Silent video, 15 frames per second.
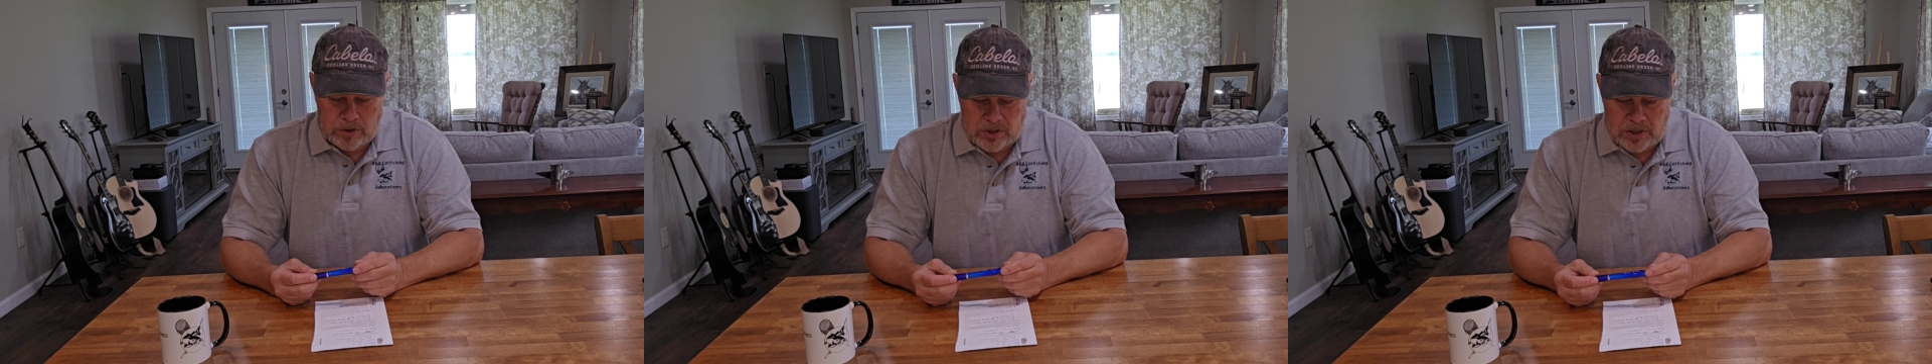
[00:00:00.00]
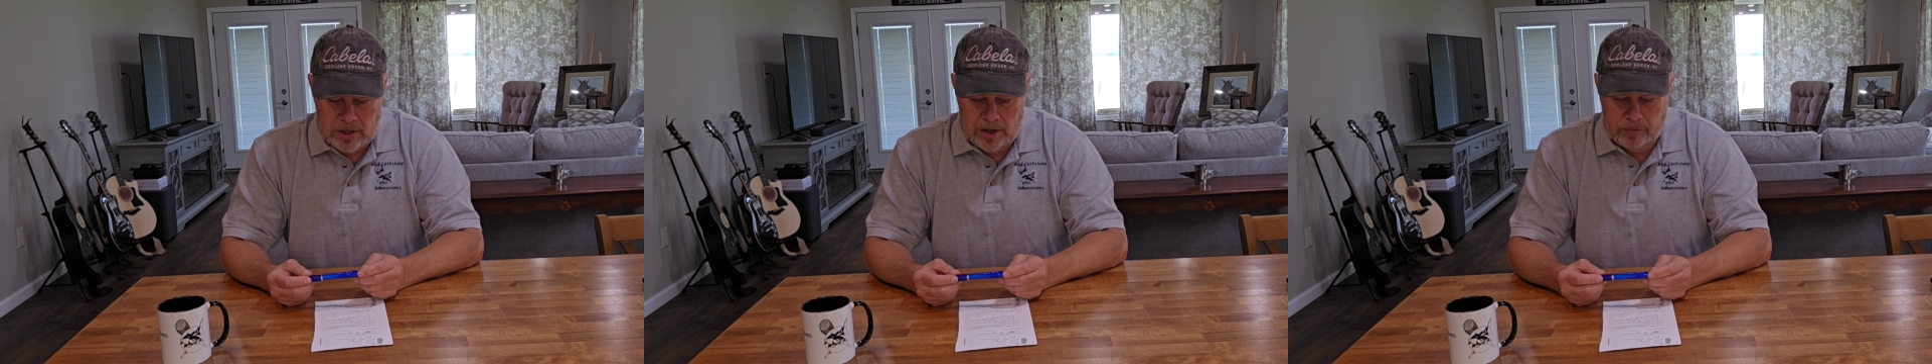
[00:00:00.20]

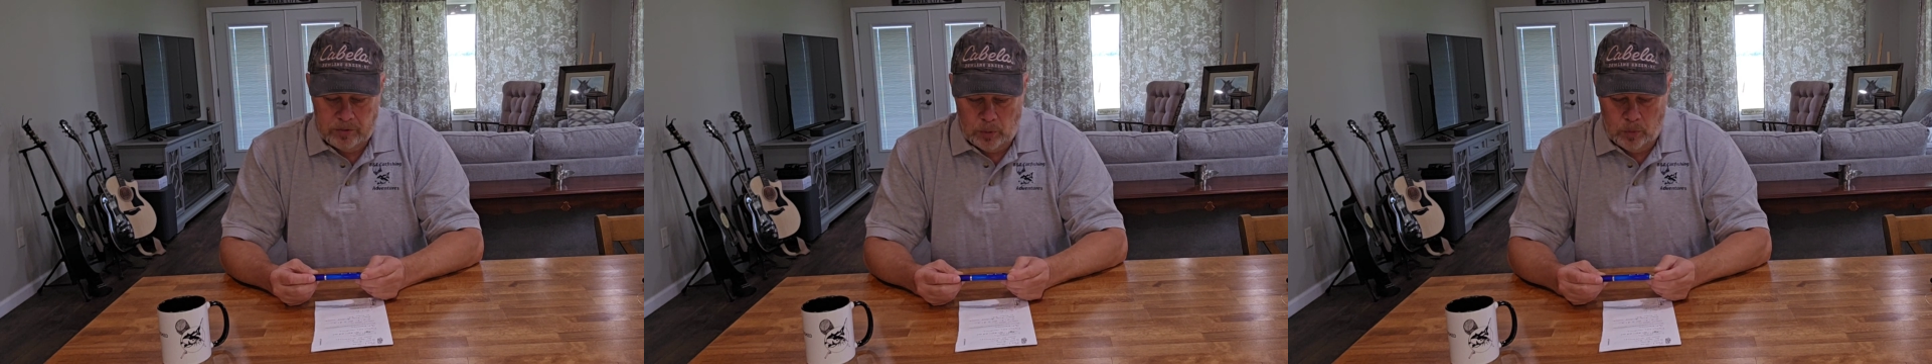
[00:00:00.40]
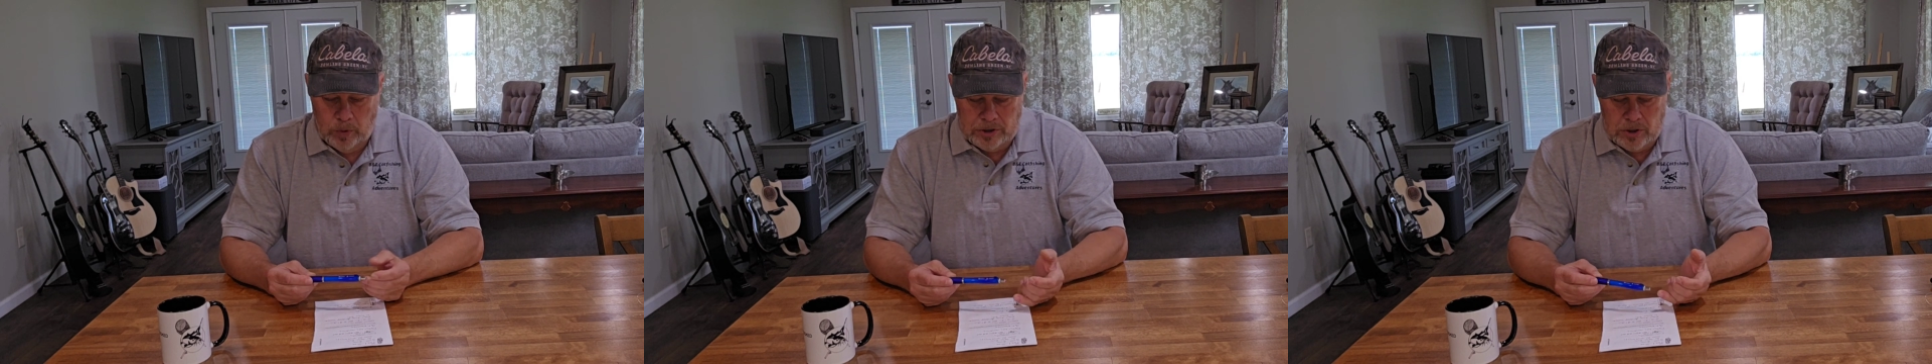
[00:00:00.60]
stuff
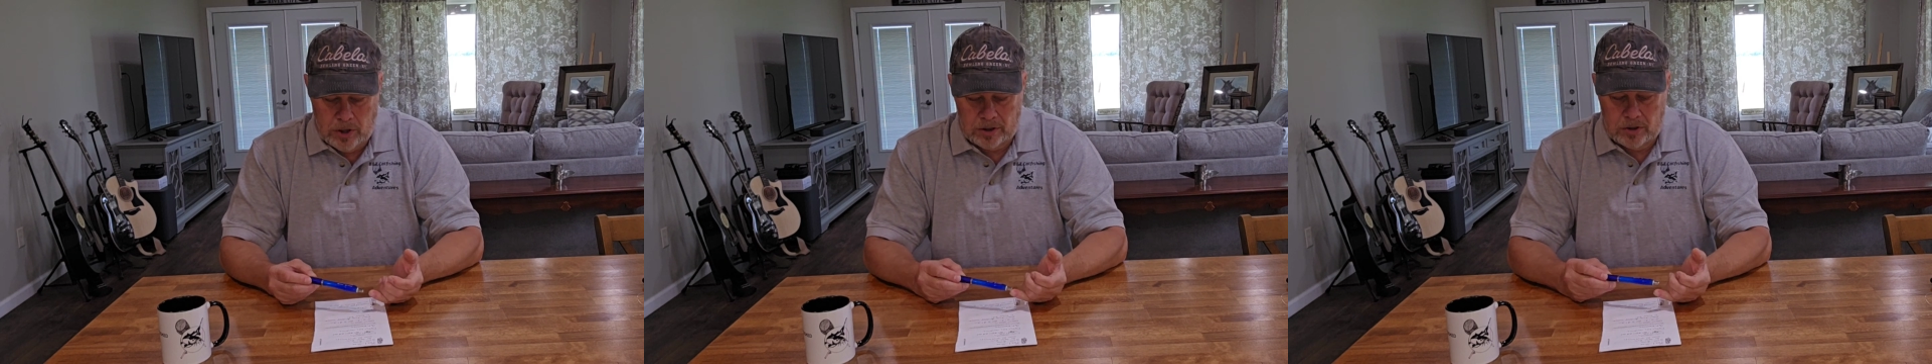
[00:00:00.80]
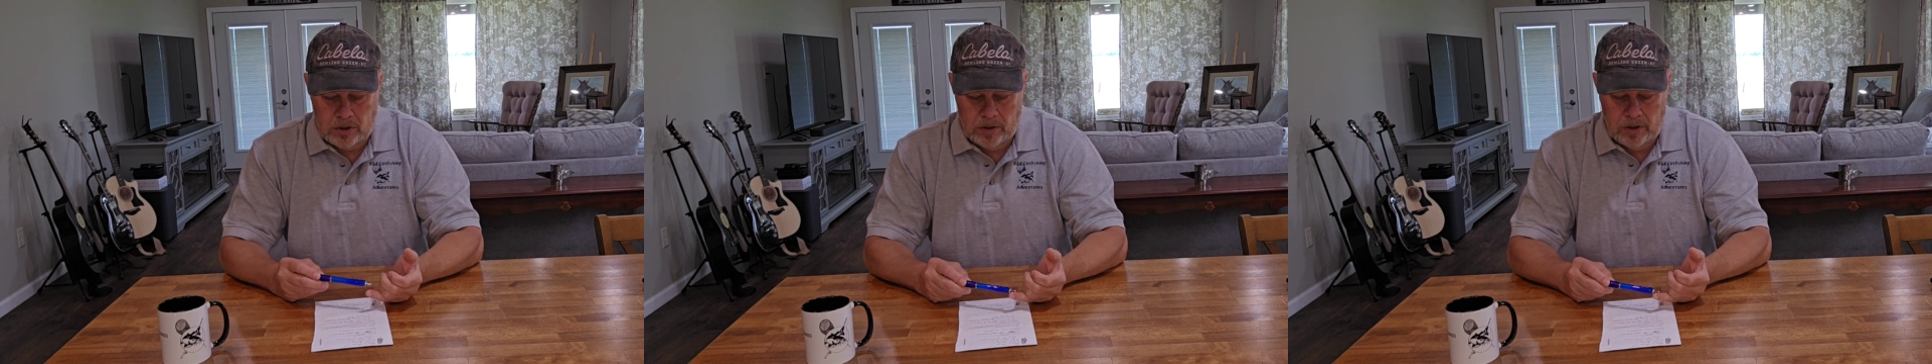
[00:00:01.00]
that we
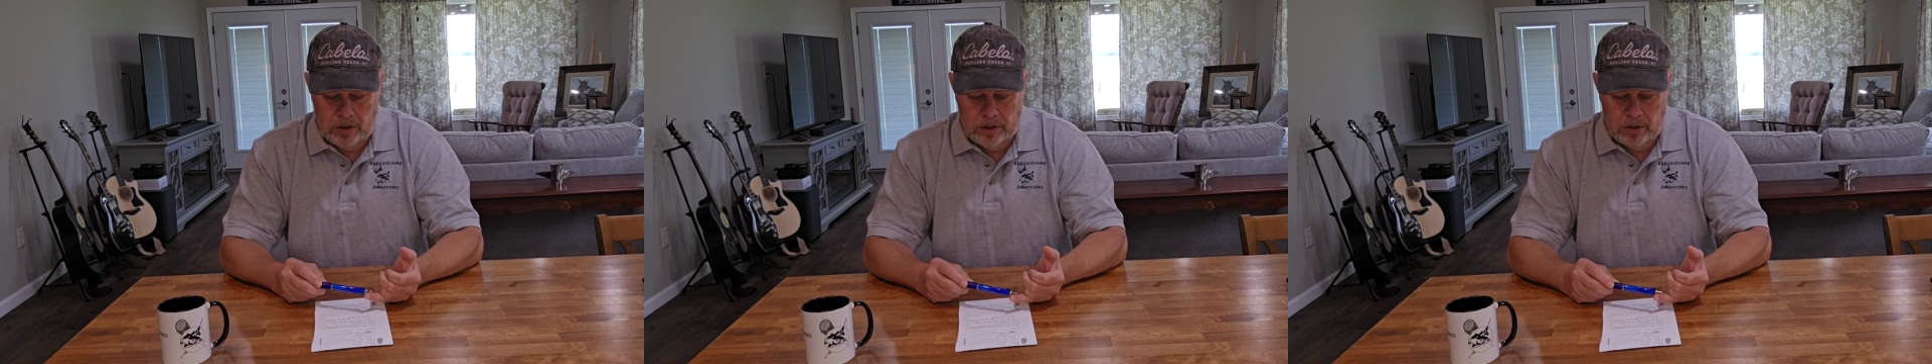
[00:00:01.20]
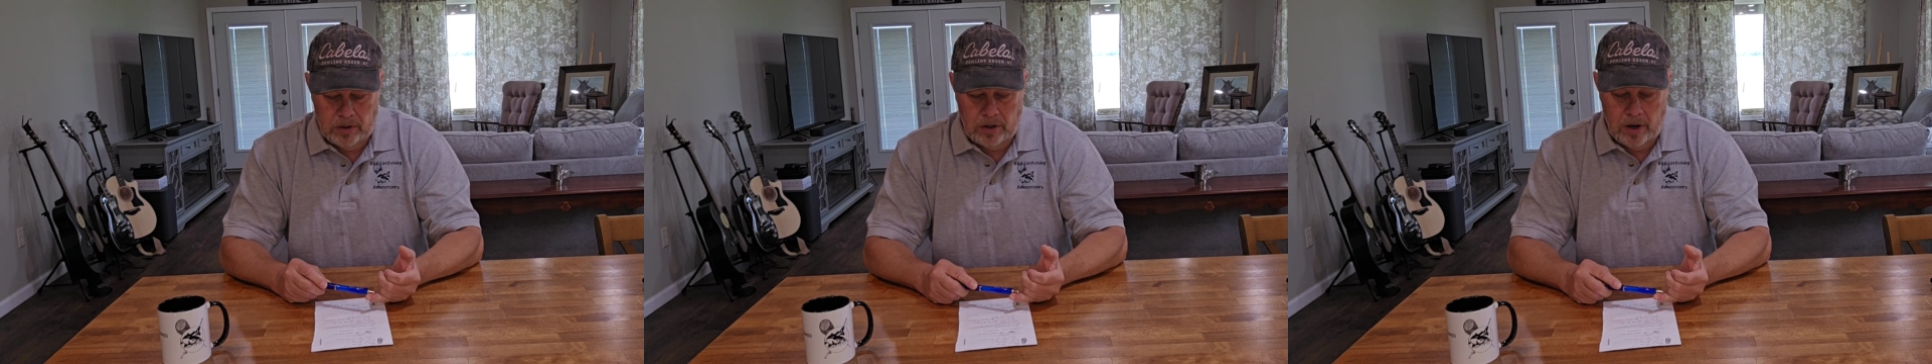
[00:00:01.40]
talked
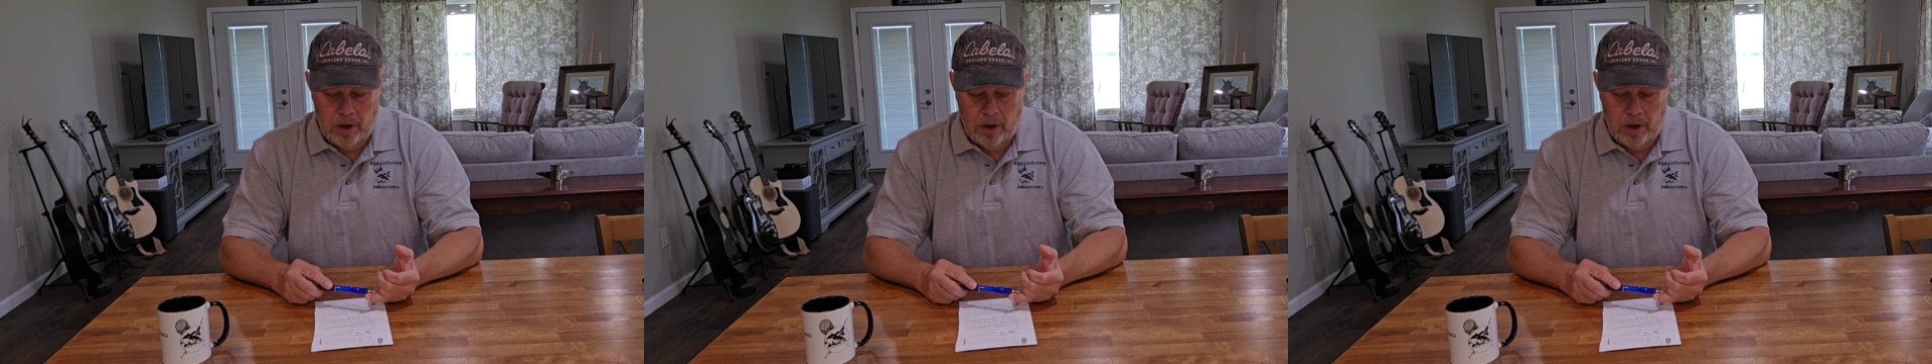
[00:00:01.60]
earlier